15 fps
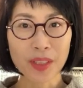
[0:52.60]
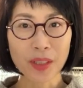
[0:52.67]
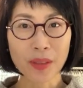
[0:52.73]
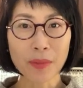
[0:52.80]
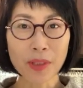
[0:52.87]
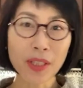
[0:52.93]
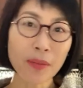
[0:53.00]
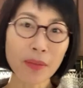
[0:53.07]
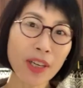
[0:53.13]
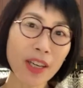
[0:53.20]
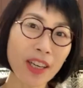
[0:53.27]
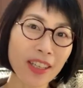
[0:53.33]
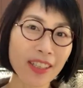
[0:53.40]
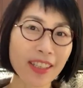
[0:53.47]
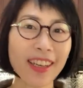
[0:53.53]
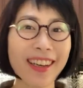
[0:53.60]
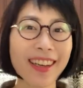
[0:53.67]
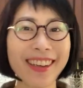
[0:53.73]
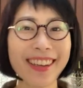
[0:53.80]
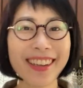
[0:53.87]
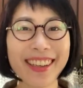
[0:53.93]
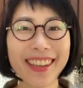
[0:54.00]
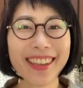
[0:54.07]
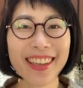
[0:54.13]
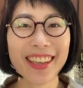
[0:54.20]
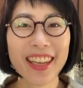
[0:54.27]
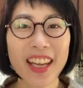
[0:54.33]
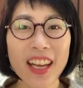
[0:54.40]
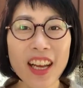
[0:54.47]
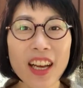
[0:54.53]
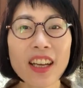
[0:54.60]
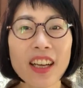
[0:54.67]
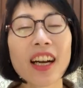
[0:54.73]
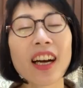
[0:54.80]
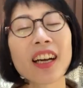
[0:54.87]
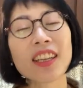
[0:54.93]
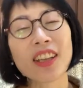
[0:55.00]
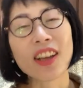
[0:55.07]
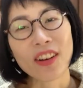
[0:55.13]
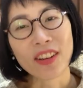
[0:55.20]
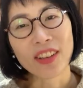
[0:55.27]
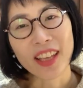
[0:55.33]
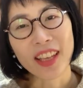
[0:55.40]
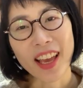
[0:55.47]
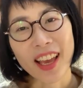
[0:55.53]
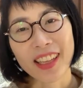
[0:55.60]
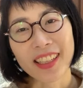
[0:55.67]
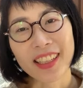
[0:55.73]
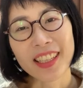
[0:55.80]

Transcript: ¿Cómo se va? I know, Ken.